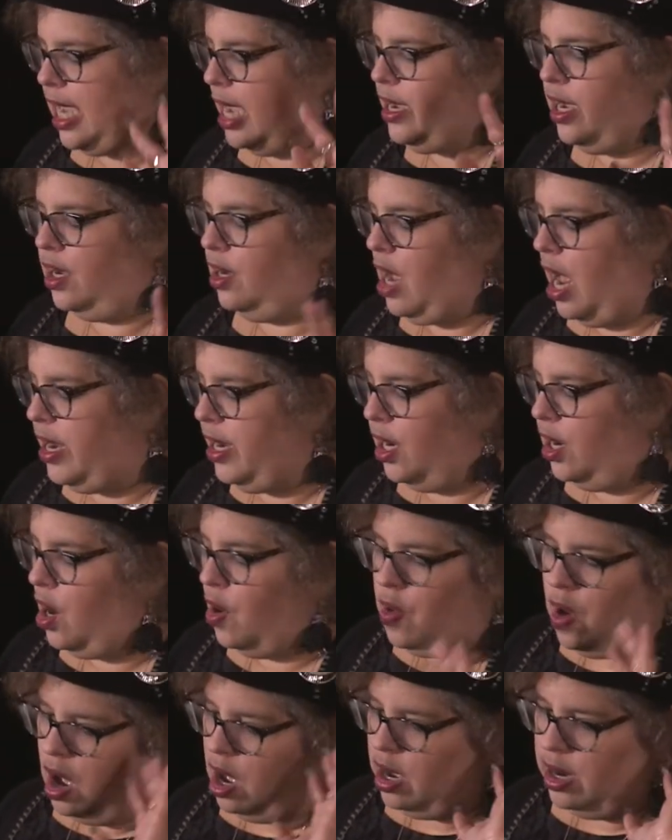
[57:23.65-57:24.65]
I could, I could
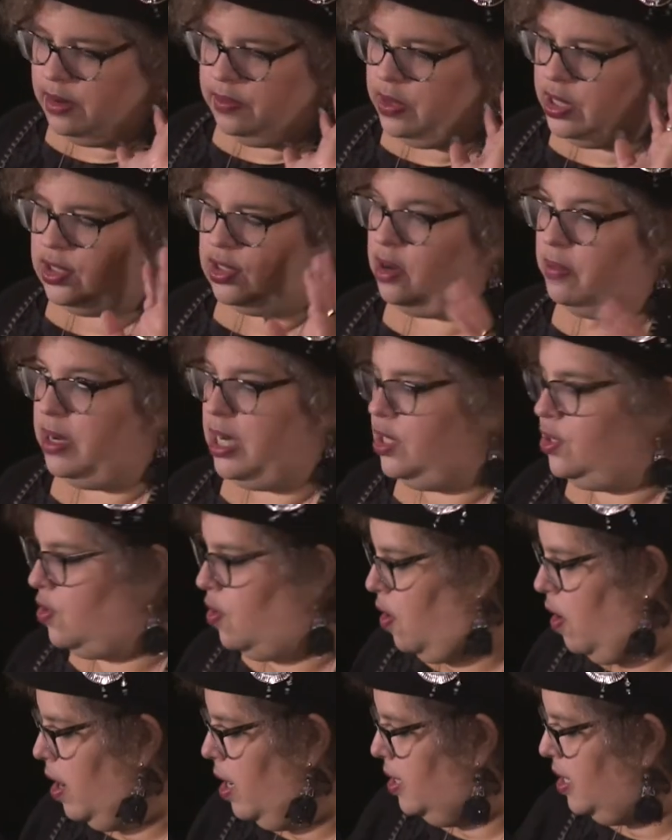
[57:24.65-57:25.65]
go on with so many
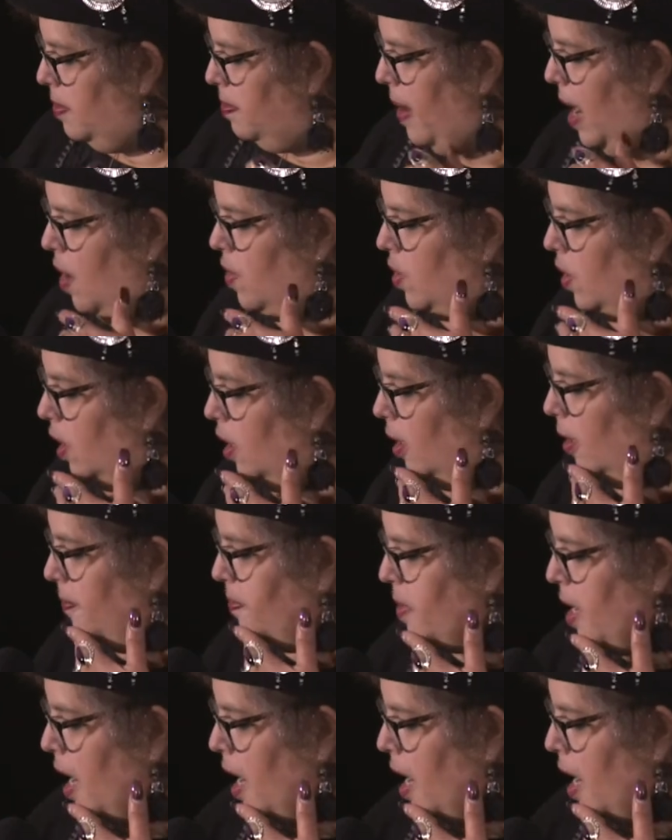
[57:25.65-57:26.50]
stories about her.